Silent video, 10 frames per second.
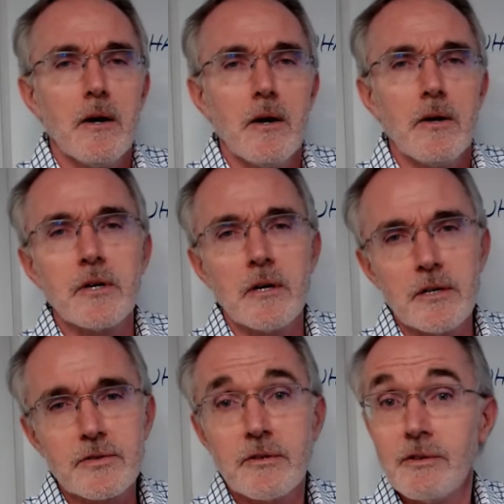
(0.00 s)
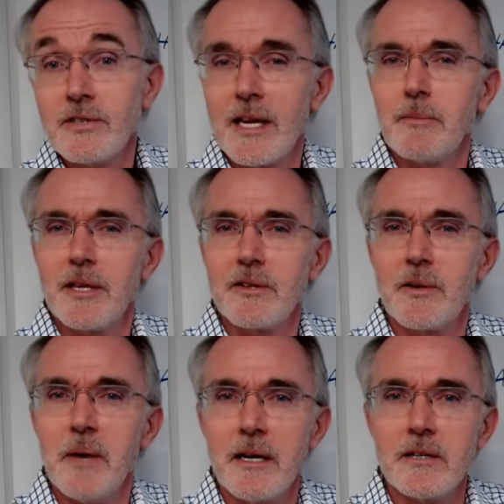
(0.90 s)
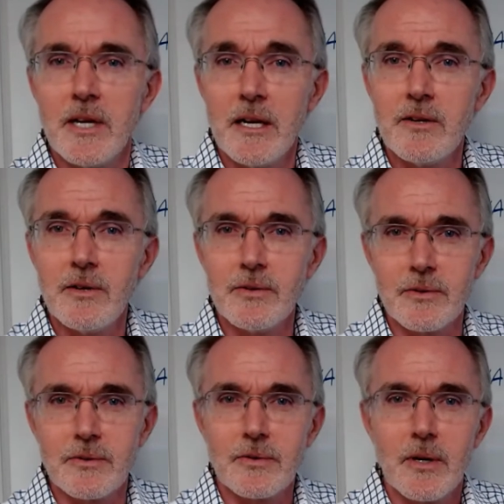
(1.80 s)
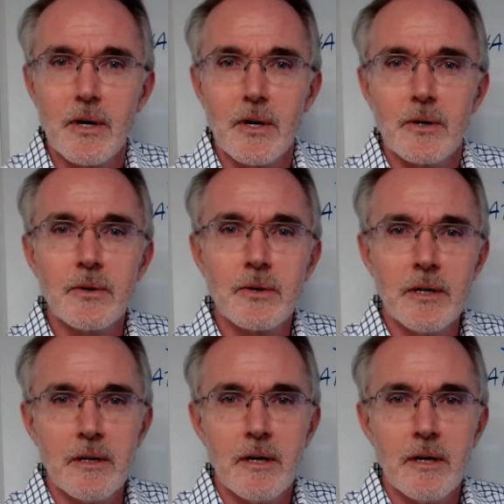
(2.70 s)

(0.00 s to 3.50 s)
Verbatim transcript: You can also do the same thing to manage end users. You can